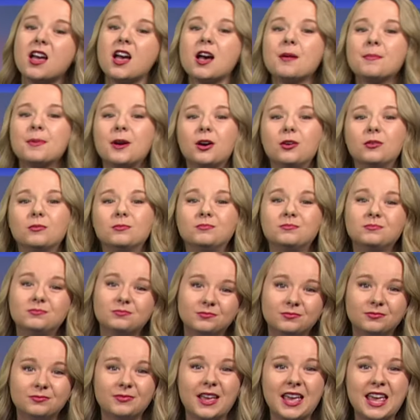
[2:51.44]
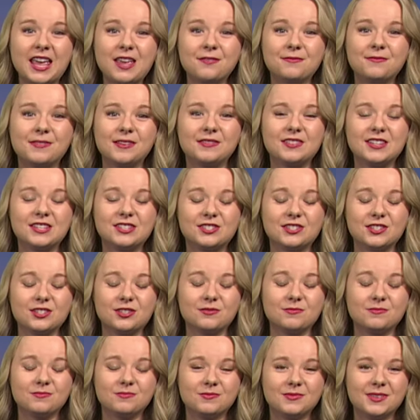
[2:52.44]
about
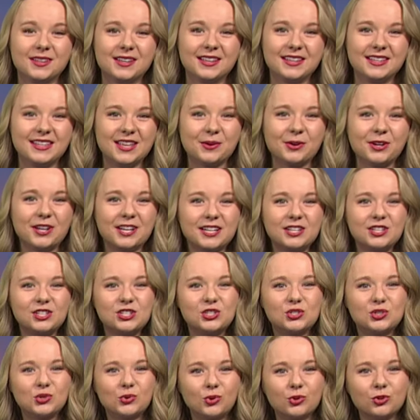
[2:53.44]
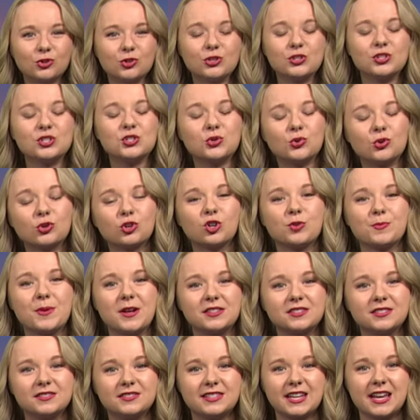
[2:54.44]
8:52. Yeah, we're getting shorter and shorter
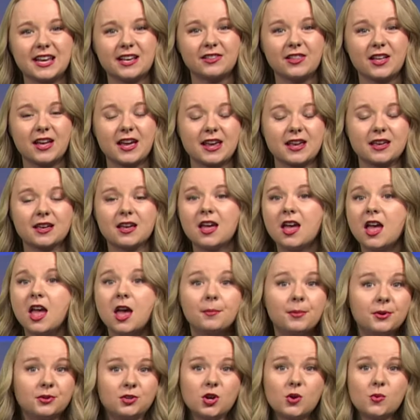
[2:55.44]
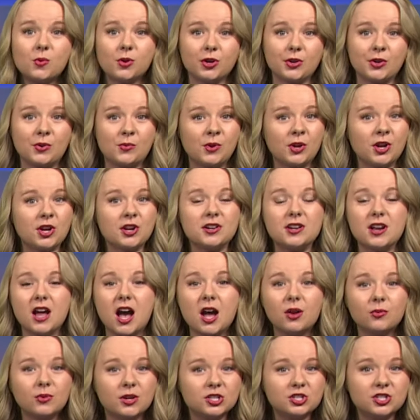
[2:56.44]
amounts of daylight, but don't worry, we are
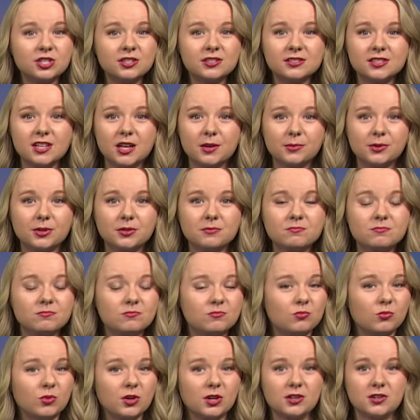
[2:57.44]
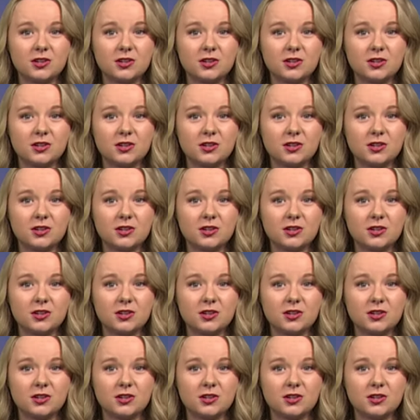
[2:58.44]
not rushing summer. We're